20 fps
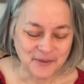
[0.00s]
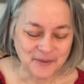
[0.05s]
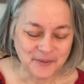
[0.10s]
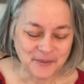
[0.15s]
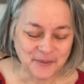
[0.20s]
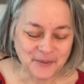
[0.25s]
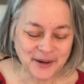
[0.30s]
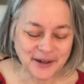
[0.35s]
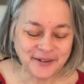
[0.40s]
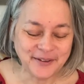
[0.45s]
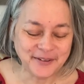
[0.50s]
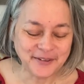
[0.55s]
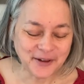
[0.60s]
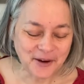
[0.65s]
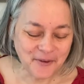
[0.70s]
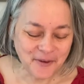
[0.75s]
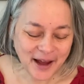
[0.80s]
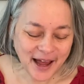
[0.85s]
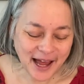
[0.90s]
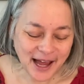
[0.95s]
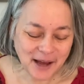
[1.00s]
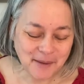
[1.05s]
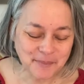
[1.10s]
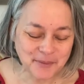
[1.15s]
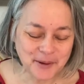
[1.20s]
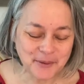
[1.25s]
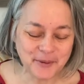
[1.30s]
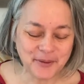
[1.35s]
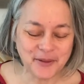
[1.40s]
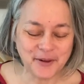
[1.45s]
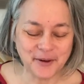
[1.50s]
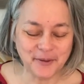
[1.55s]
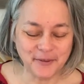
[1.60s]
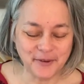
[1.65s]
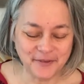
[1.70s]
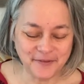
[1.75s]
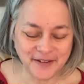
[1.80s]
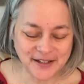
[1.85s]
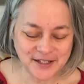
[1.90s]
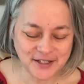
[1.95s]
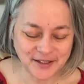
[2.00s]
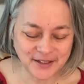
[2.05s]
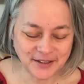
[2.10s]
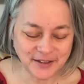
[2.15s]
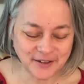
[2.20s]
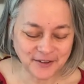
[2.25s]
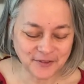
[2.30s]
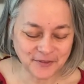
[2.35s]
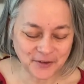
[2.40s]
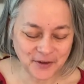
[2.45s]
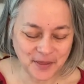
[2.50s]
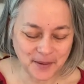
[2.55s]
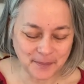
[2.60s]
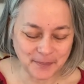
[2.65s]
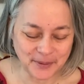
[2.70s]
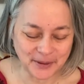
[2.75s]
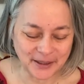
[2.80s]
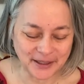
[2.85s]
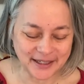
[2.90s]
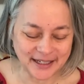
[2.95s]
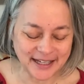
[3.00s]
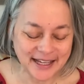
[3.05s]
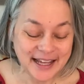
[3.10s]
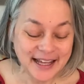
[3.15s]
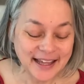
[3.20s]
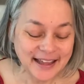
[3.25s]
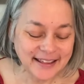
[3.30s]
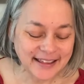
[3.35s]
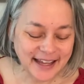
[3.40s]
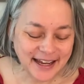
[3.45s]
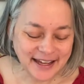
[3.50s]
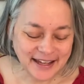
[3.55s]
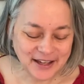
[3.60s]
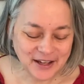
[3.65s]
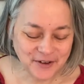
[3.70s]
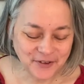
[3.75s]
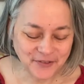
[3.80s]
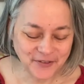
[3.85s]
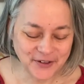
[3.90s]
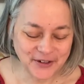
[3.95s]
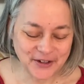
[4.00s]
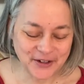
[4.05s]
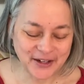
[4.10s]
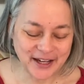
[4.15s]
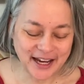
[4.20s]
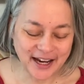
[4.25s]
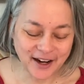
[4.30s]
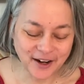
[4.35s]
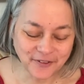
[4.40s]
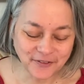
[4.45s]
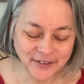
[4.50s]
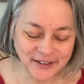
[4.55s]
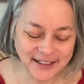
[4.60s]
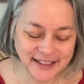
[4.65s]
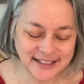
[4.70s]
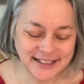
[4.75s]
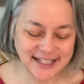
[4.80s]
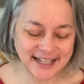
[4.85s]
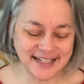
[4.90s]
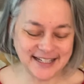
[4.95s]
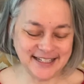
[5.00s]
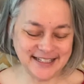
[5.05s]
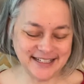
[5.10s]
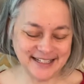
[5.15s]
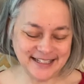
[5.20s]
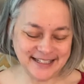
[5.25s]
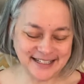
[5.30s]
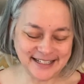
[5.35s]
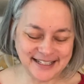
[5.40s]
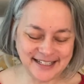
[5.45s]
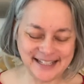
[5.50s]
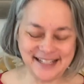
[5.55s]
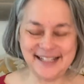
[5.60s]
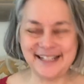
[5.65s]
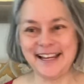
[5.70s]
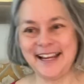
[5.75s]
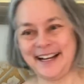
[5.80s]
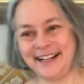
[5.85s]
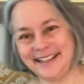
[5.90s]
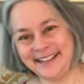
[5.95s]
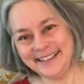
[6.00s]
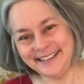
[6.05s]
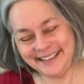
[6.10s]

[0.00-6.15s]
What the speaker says: We're so happy with your revisions for the book. Thank you for your careful attention to detail.